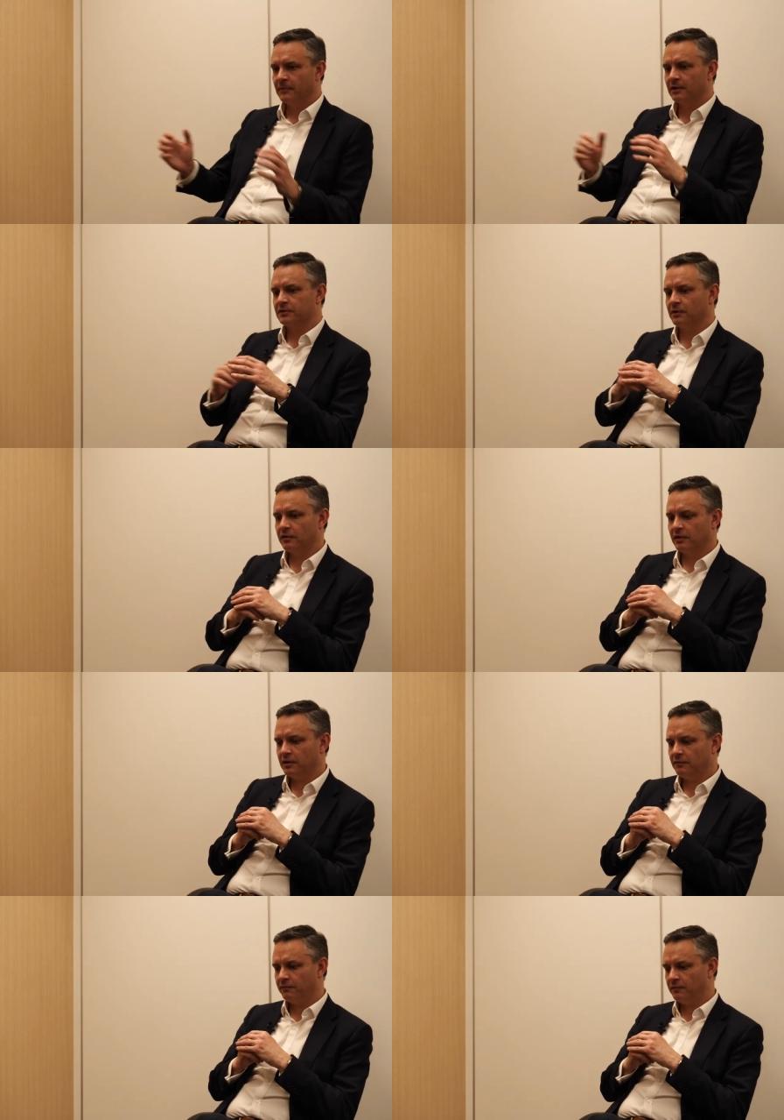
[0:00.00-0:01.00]
so I
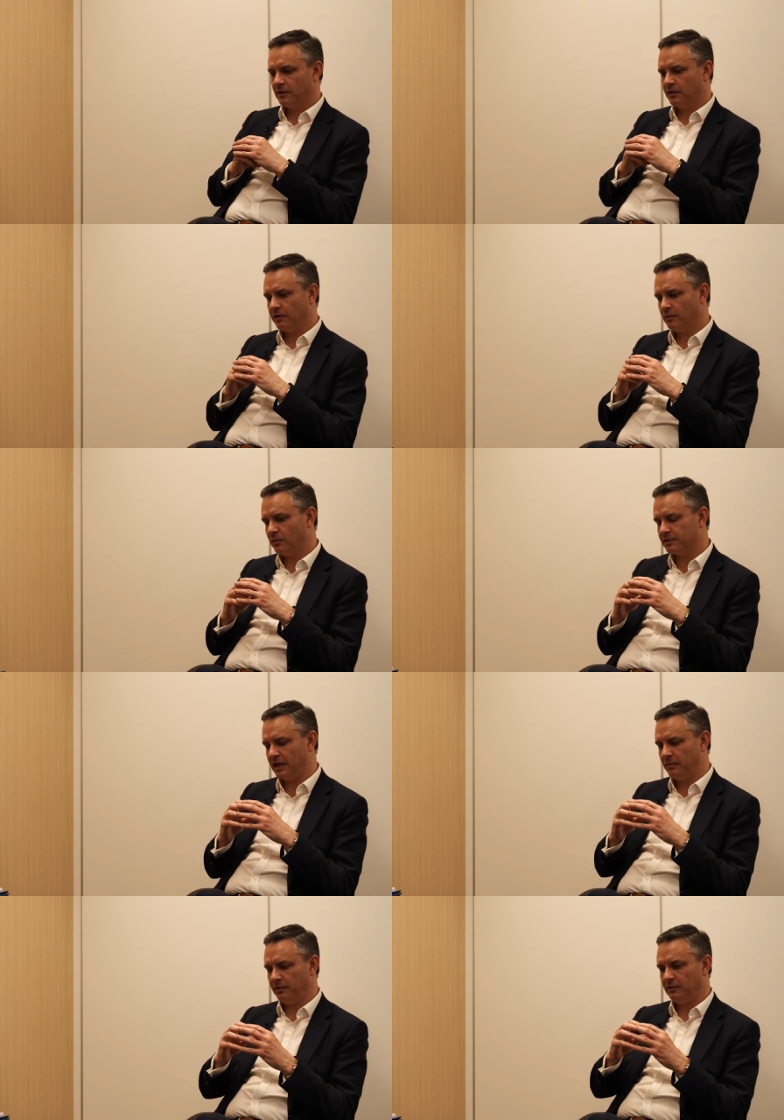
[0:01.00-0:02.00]
think if I think what's
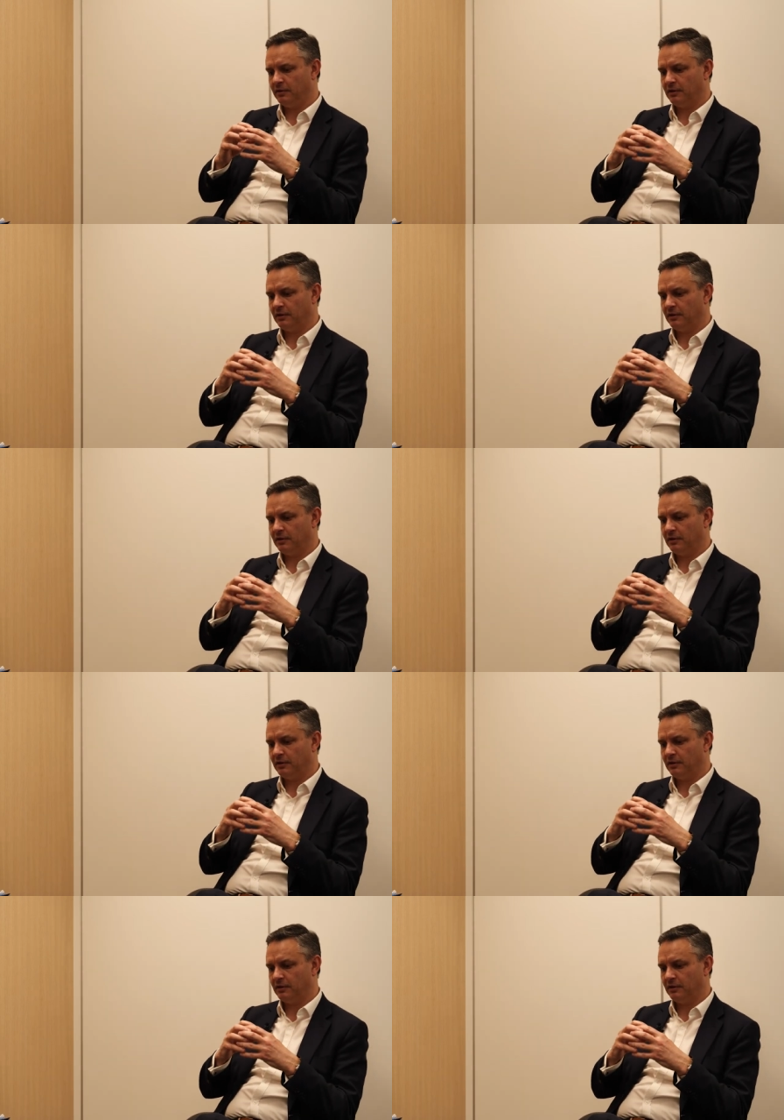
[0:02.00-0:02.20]
happened in